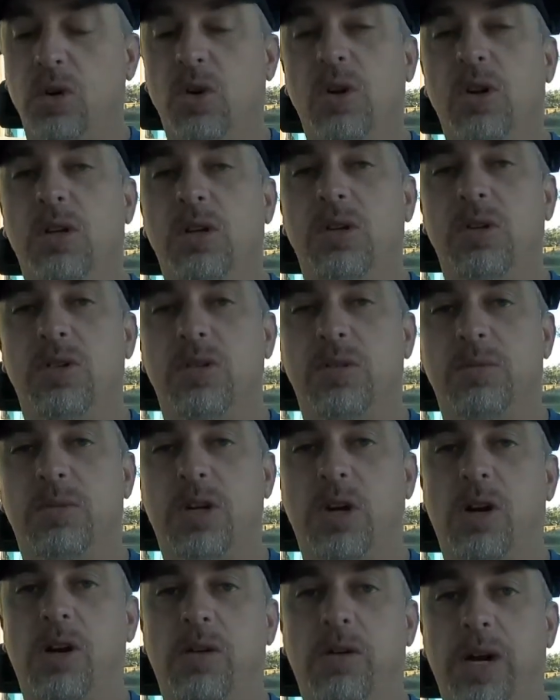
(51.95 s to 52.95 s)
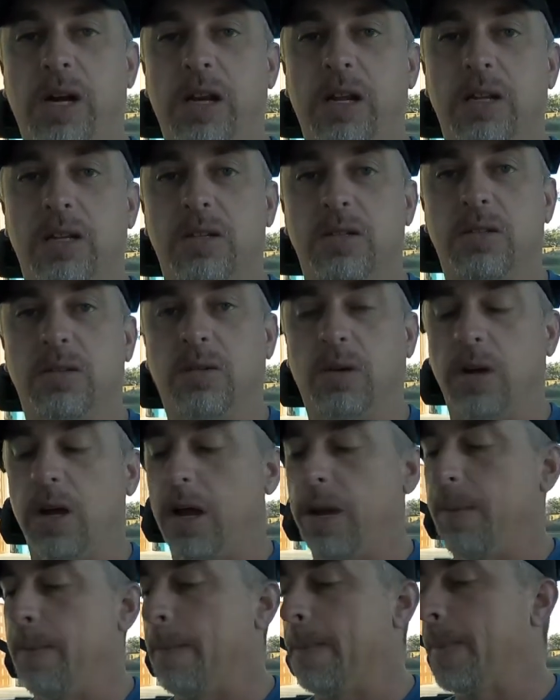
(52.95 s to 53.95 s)
going to lose some turning radius,
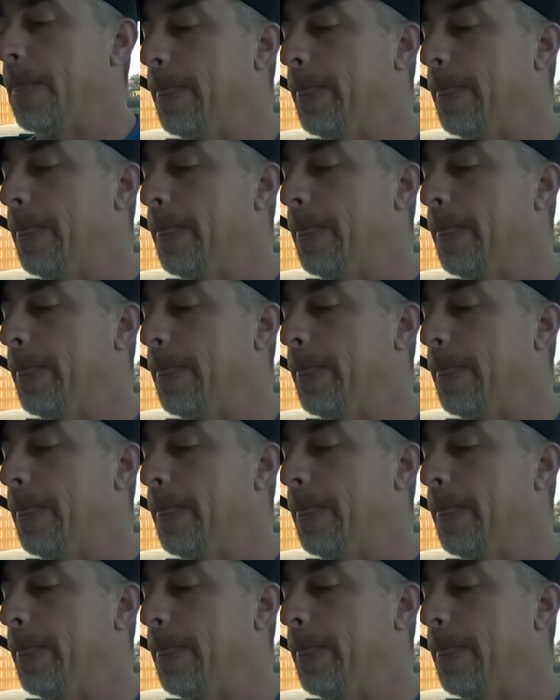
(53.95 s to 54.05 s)
okay?